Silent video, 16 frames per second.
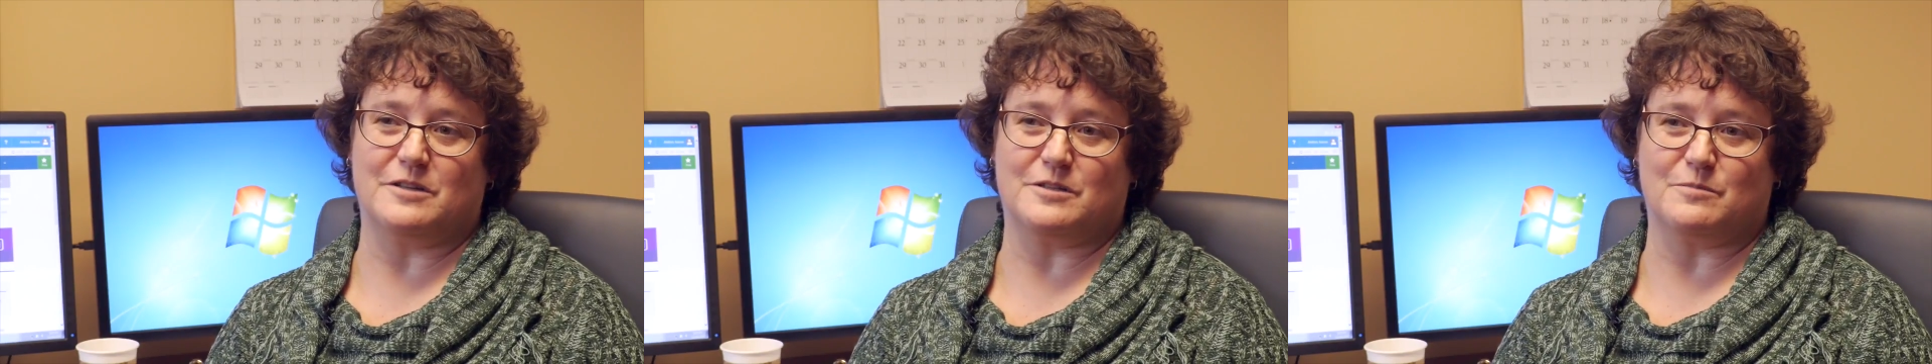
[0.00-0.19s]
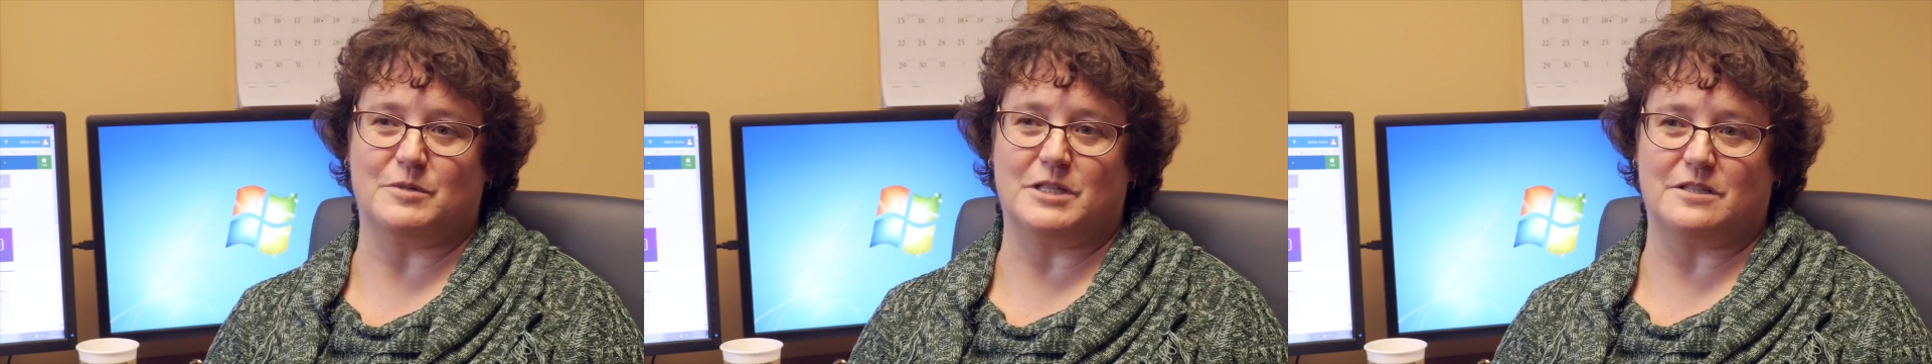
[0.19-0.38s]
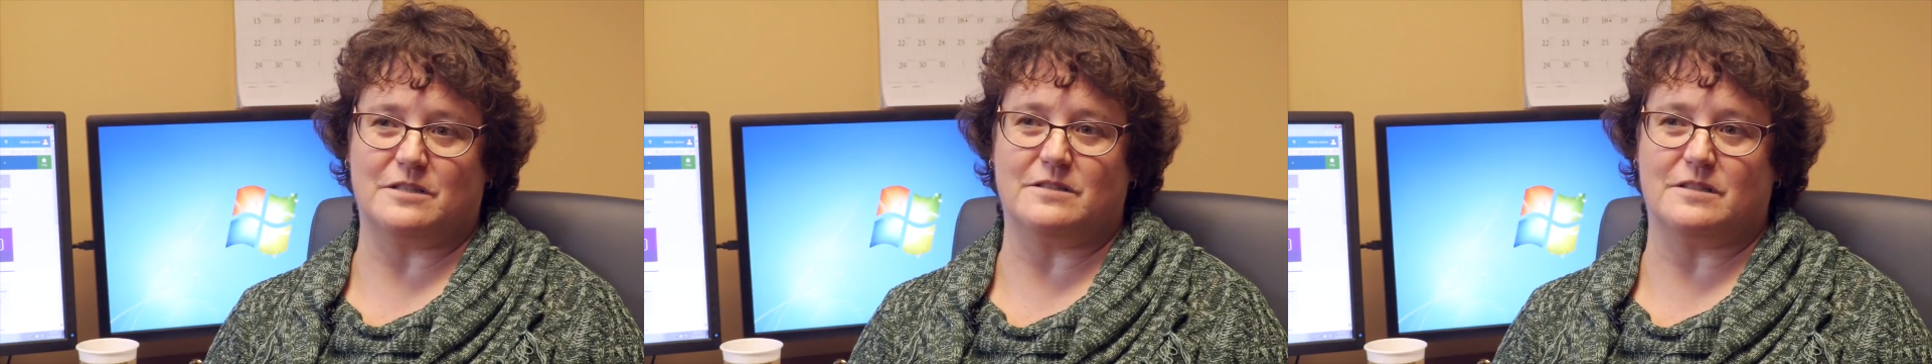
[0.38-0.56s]
as
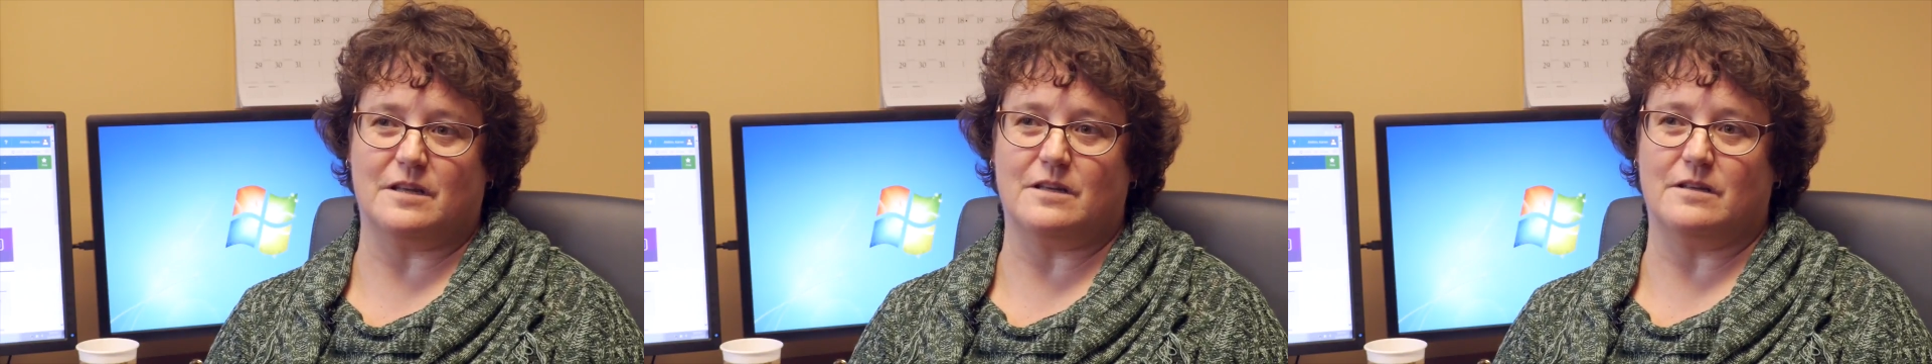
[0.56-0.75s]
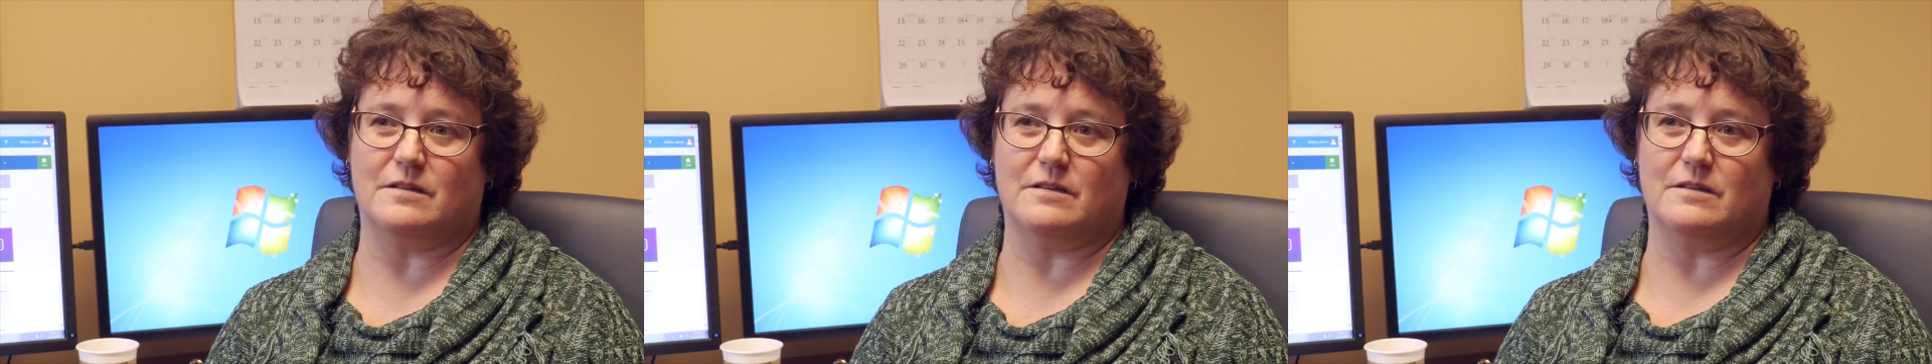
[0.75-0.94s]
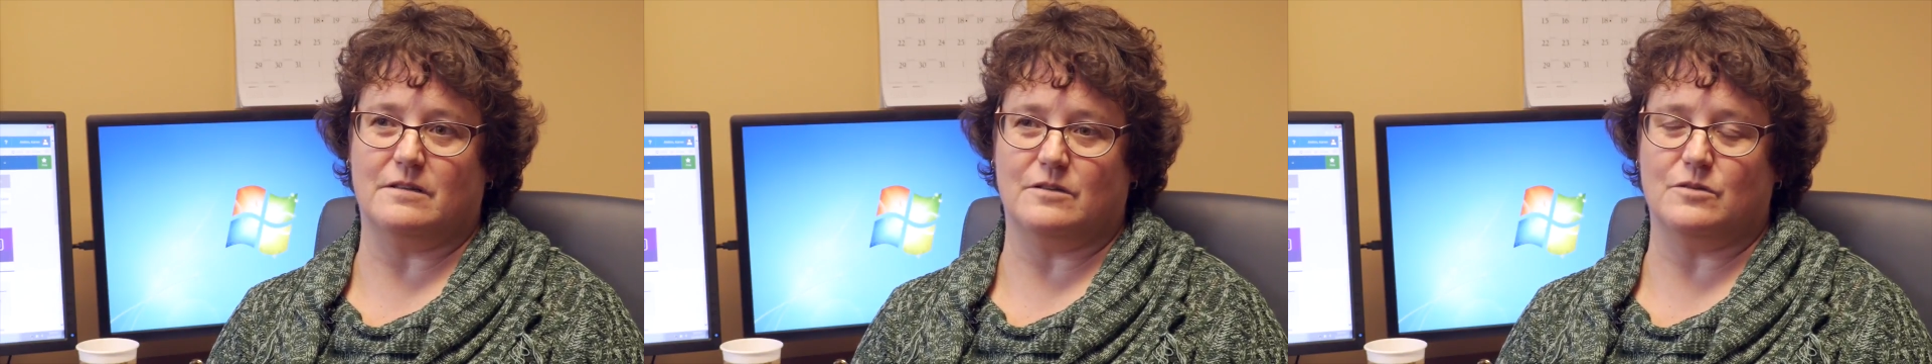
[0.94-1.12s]
much as
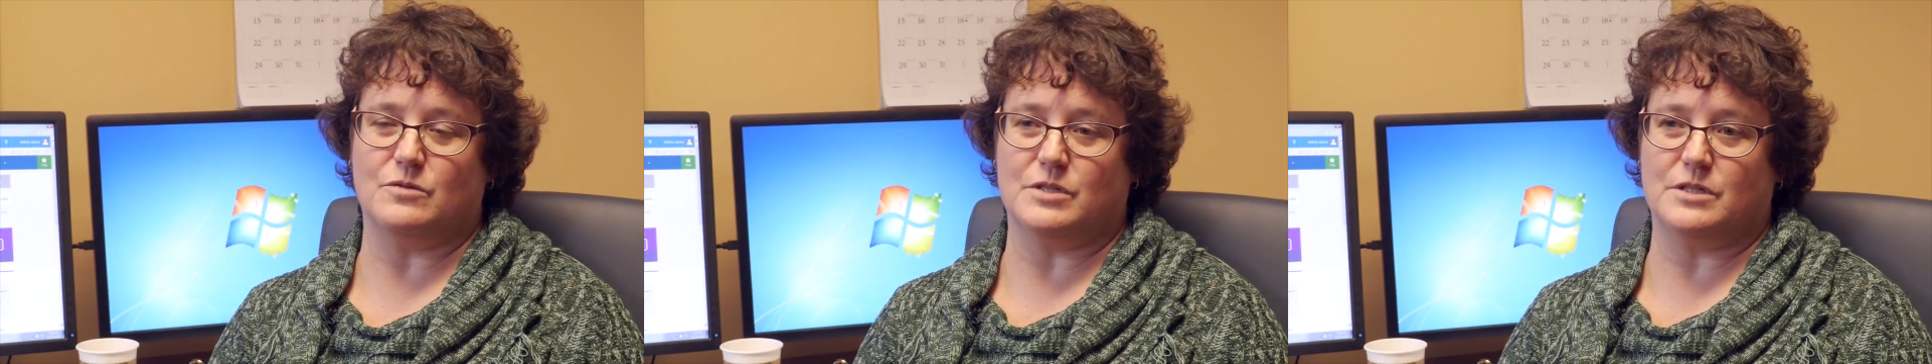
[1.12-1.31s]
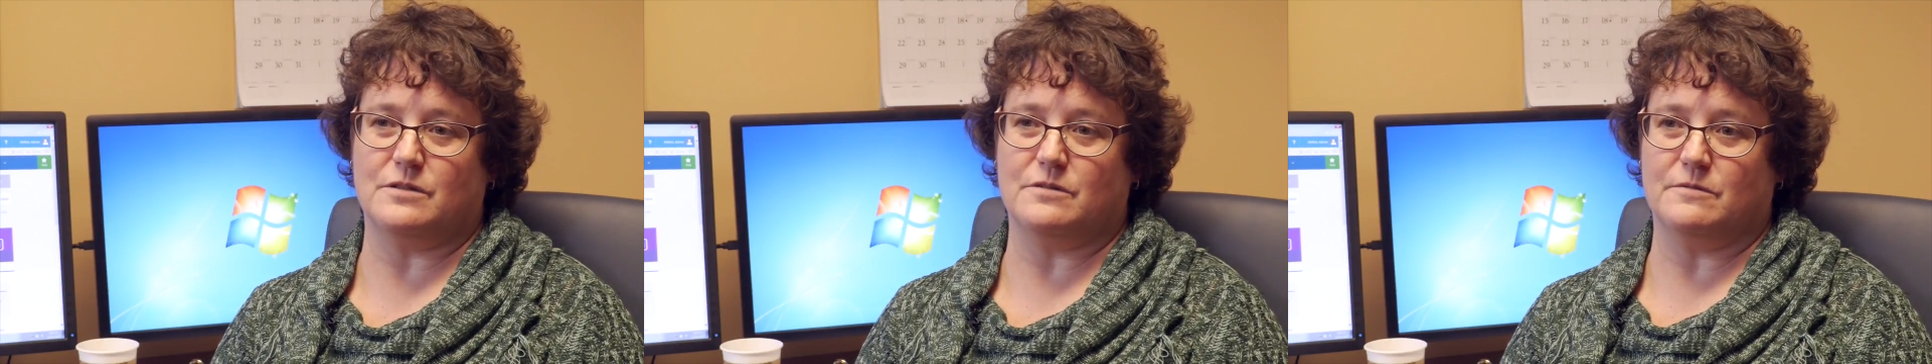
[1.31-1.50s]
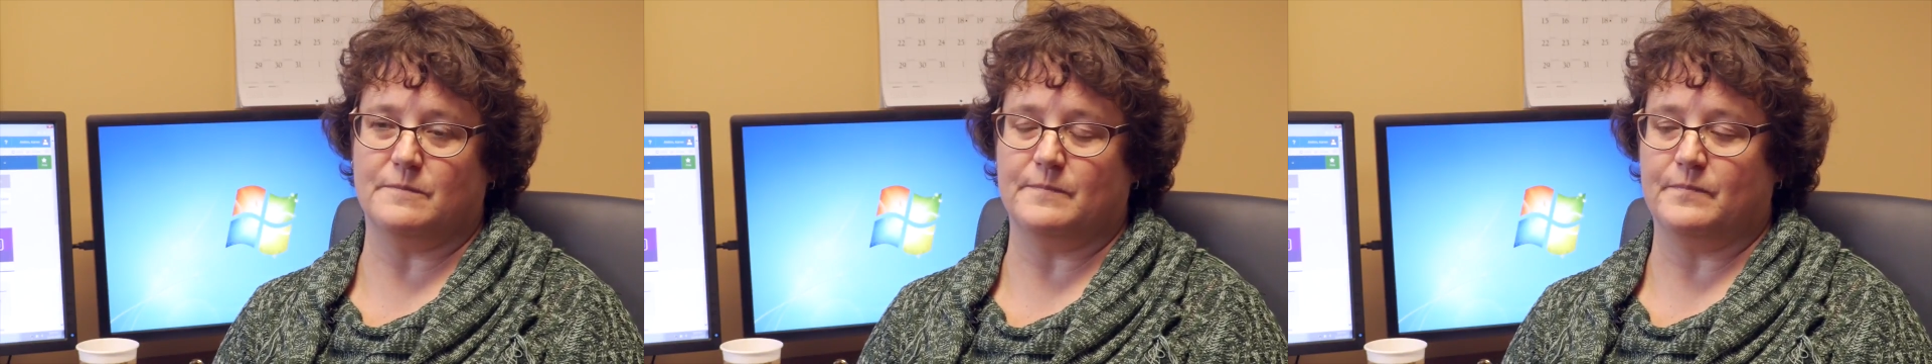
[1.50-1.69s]
they used
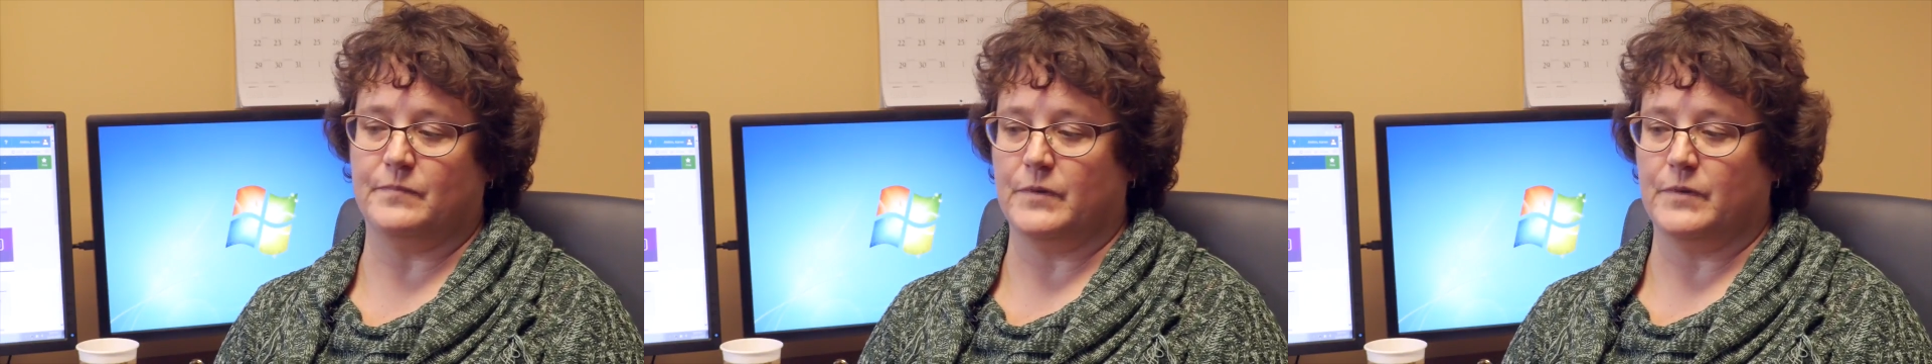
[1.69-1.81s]
to.